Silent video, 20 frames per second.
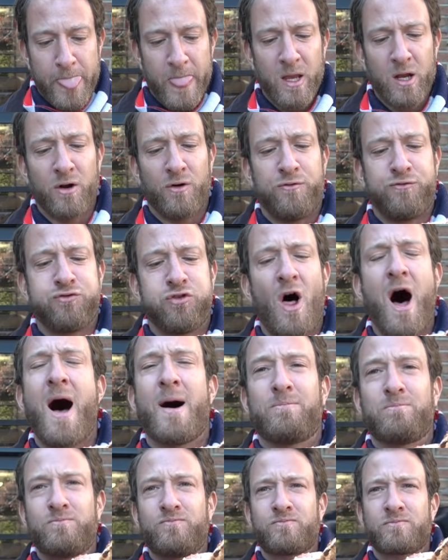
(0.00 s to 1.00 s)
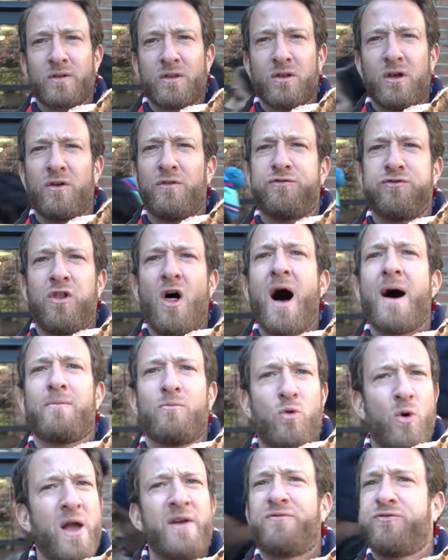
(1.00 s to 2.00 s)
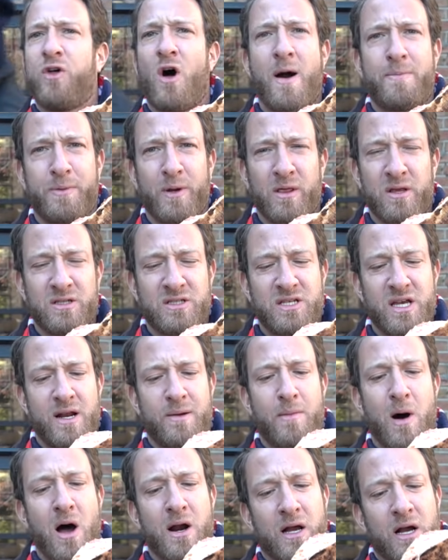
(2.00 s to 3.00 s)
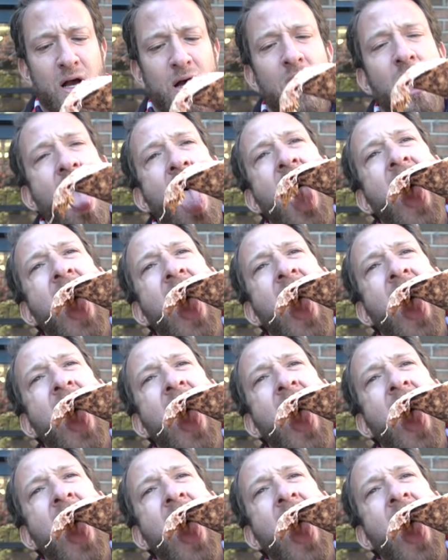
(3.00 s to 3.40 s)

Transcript: Little flop. A little flop, way floppier than Santa Monica.